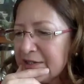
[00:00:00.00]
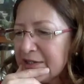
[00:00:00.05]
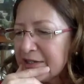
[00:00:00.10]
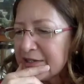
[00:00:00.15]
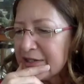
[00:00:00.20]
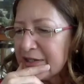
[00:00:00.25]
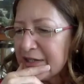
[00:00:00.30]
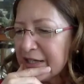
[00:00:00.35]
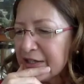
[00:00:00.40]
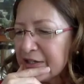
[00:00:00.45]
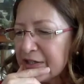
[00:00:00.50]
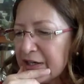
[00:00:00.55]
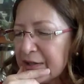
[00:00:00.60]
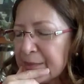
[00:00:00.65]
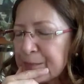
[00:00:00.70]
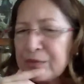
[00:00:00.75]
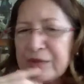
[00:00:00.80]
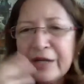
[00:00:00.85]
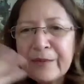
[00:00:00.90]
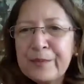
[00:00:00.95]
thing up
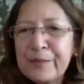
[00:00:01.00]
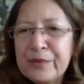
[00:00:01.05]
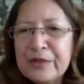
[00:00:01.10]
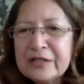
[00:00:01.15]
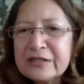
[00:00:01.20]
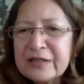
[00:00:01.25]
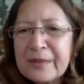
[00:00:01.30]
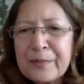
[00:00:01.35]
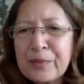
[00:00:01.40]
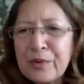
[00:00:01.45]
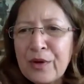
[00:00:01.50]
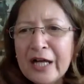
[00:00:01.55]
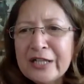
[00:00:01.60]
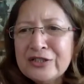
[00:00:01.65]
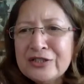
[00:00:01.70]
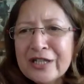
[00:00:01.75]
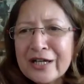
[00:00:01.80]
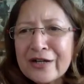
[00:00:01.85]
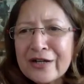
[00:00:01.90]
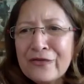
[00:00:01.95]
there. It's a
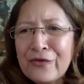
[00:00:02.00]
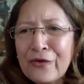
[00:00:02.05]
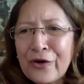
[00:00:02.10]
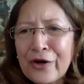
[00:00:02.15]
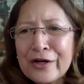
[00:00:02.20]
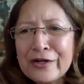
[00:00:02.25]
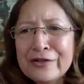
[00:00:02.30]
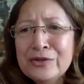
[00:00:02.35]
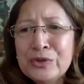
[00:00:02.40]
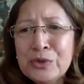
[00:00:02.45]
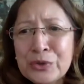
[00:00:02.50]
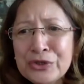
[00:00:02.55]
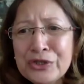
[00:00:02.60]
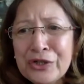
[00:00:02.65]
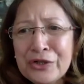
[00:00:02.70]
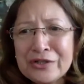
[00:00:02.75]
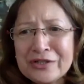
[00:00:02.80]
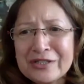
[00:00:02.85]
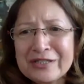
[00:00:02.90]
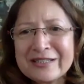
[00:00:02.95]
project for
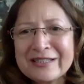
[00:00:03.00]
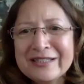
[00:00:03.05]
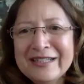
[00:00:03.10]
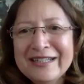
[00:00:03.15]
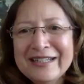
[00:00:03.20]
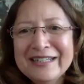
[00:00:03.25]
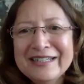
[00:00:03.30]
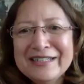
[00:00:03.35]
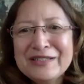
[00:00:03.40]
noodles.